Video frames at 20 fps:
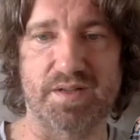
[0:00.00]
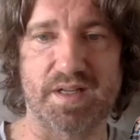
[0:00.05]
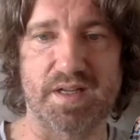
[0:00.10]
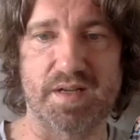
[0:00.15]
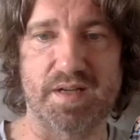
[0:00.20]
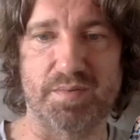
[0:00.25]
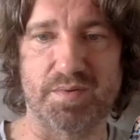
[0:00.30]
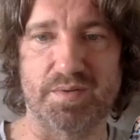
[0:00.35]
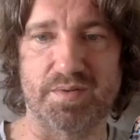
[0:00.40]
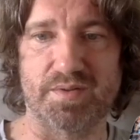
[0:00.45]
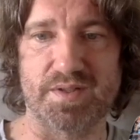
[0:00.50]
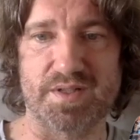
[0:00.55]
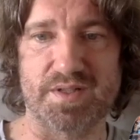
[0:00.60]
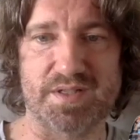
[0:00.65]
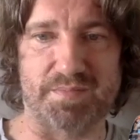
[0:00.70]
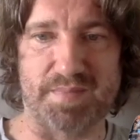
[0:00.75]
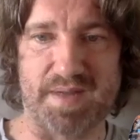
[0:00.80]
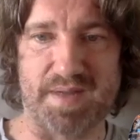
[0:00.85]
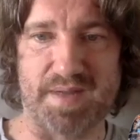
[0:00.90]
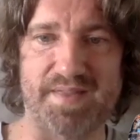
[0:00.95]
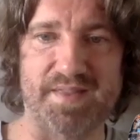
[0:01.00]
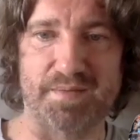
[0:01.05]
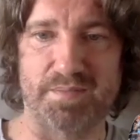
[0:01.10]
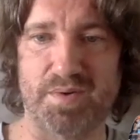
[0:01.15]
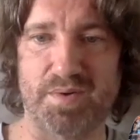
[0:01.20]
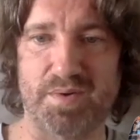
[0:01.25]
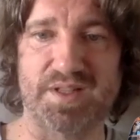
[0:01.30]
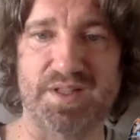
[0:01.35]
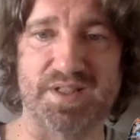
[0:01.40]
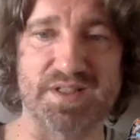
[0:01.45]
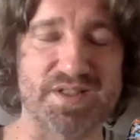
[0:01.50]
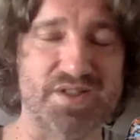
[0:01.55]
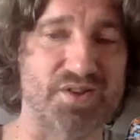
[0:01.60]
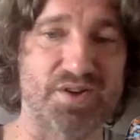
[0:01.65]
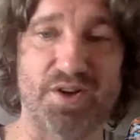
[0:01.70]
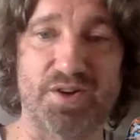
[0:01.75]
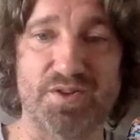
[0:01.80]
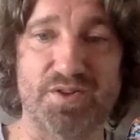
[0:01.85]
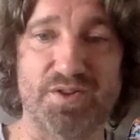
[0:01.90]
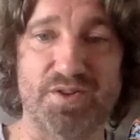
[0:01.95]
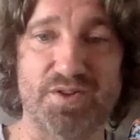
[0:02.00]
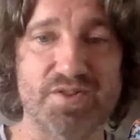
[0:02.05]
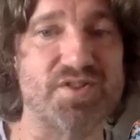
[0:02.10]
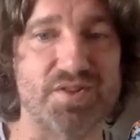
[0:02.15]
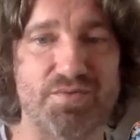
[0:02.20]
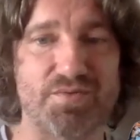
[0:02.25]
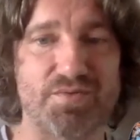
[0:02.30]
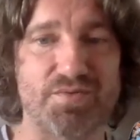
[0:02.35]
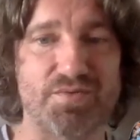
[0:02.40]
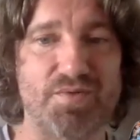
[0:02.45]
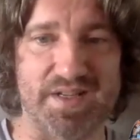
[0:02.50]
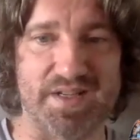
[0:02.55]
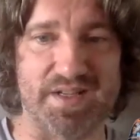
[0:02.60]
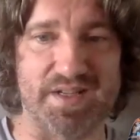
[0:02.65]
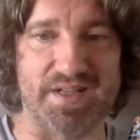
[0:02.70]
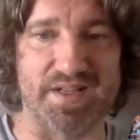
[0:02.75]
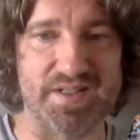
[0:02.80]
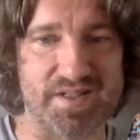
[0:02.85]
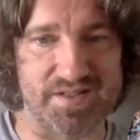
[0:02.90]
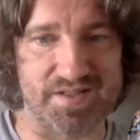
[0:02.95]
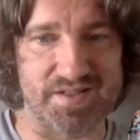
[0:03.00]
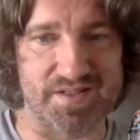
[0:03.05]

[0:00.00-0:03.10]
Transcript: label has spent the money and so it owns the rights.